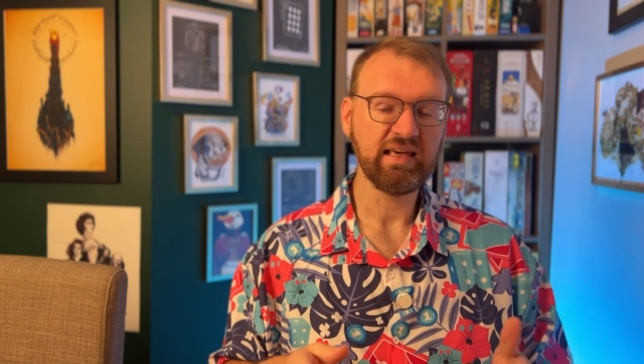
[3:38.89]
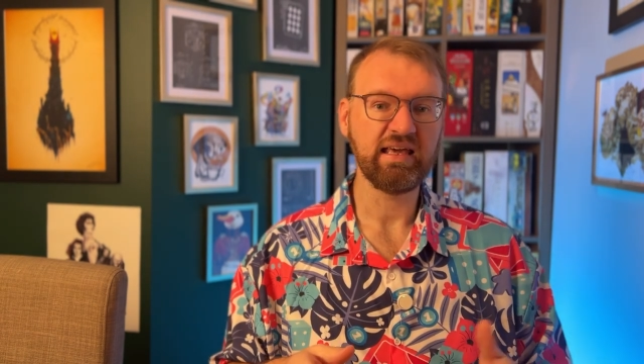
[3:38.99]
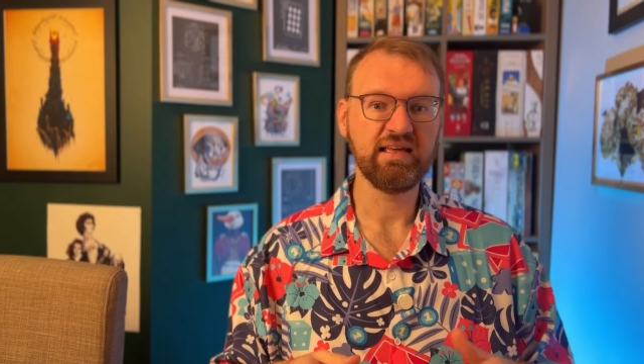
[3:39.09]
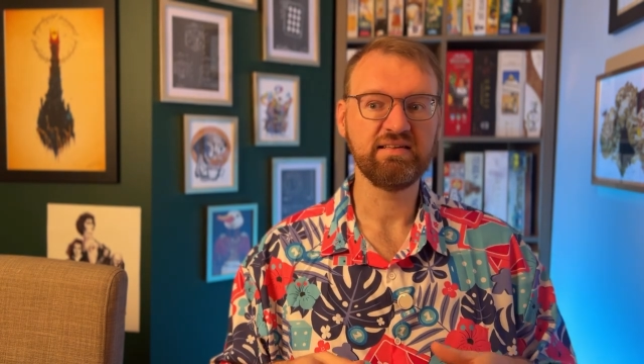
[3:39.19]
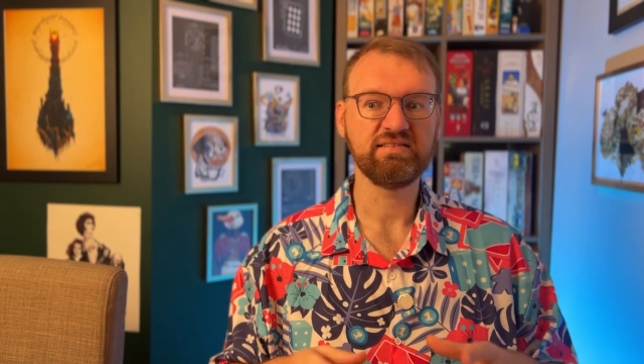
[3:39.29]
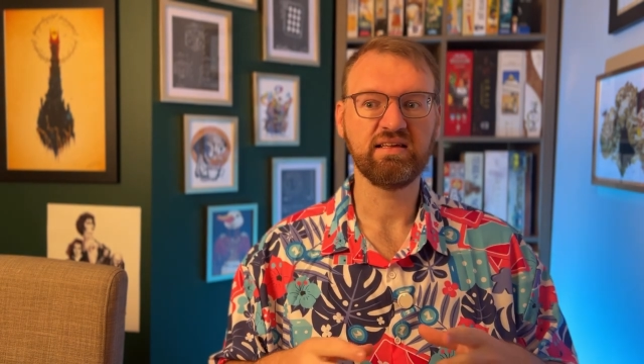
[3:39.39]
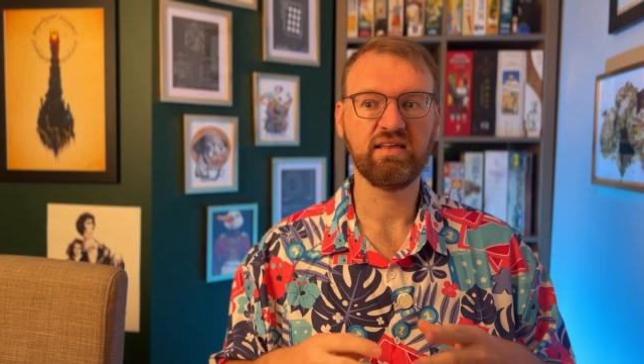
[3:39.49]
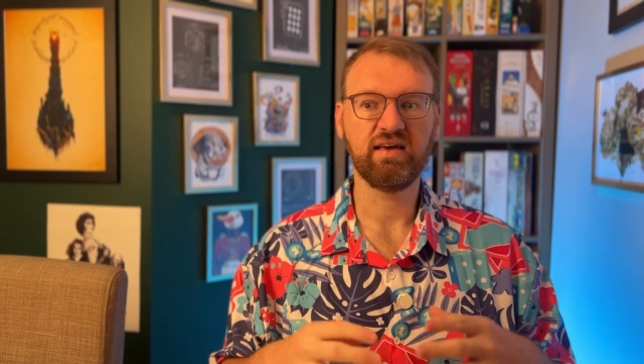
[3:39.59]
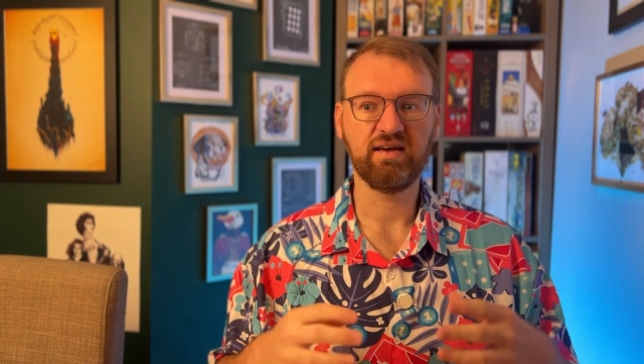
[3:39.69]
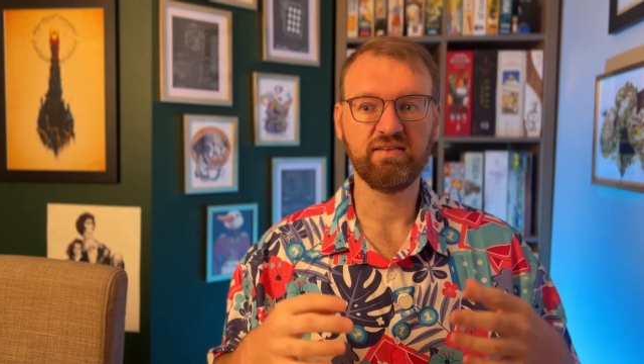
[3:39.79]
is
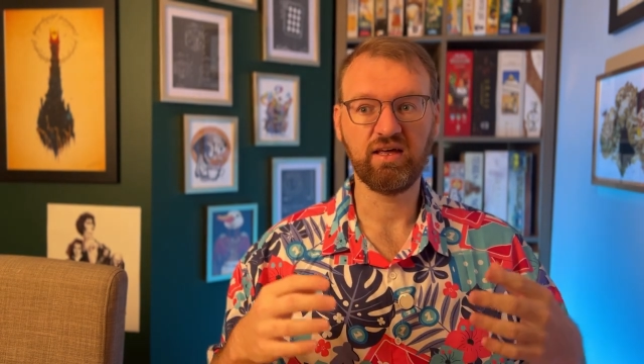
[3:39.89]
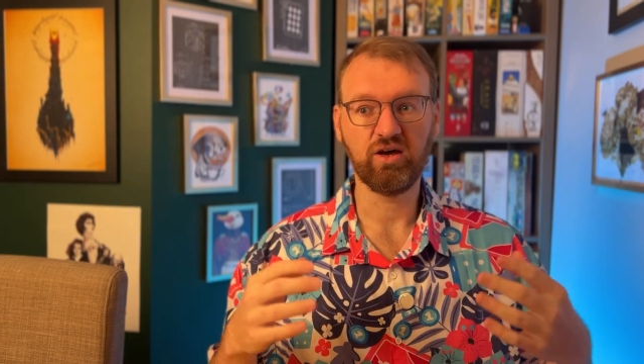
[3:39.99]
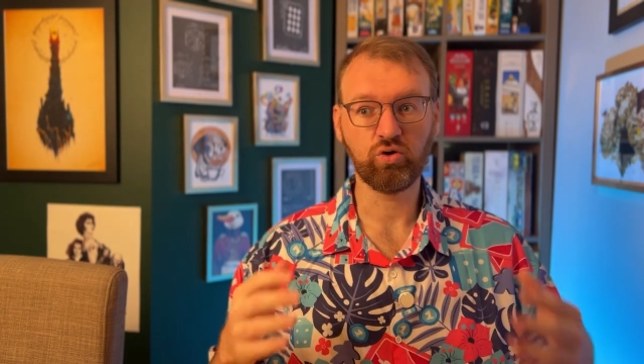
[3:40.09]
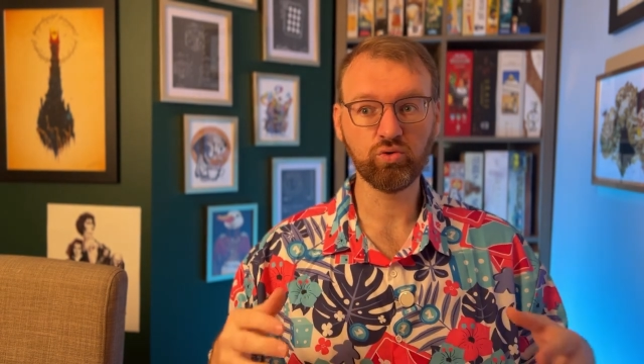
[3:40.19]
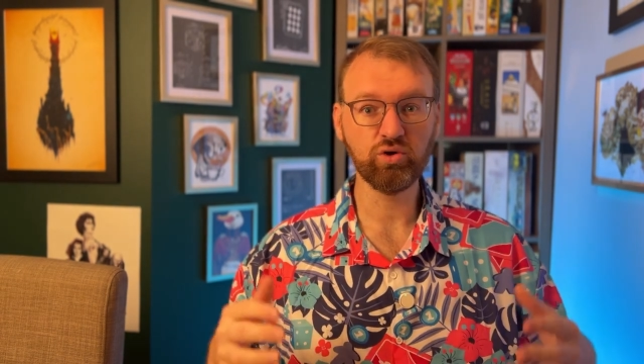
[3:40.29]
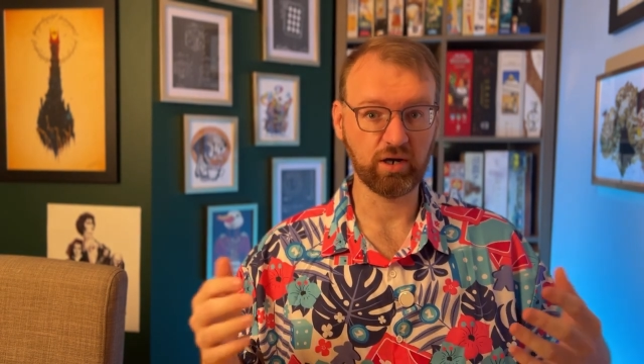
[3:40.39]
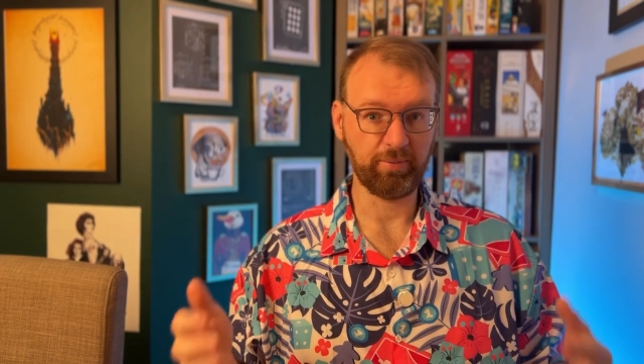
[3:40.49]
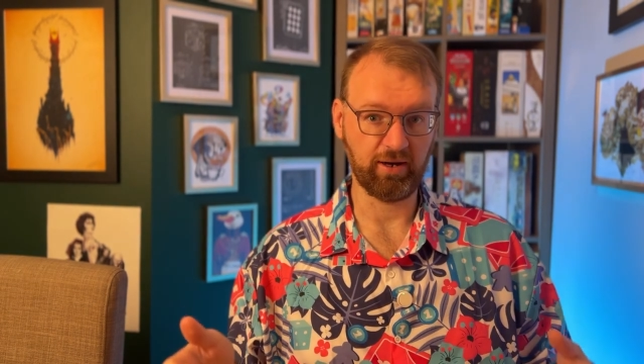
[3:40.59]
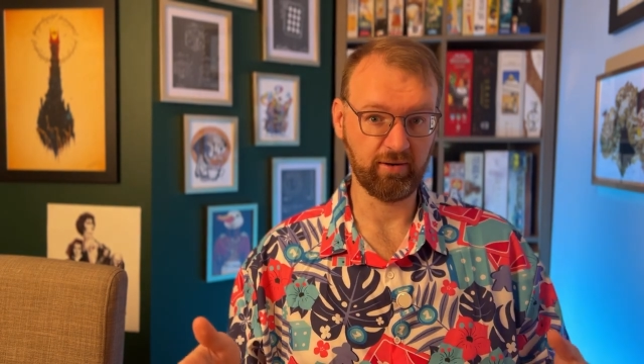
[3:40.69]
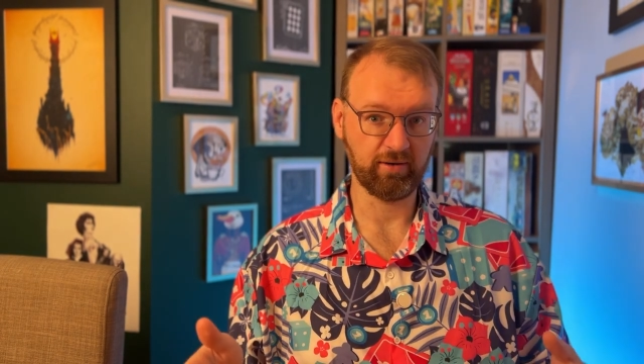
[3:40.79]
uh, the
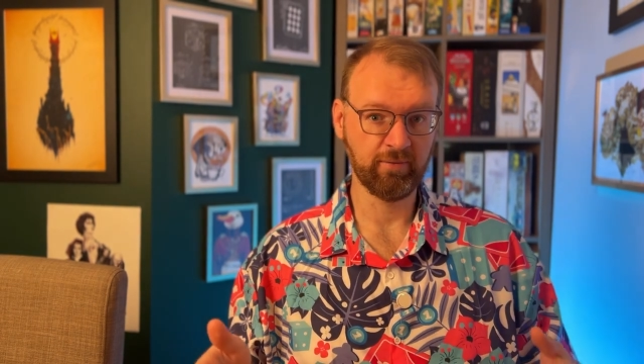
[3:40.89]
Grugapark.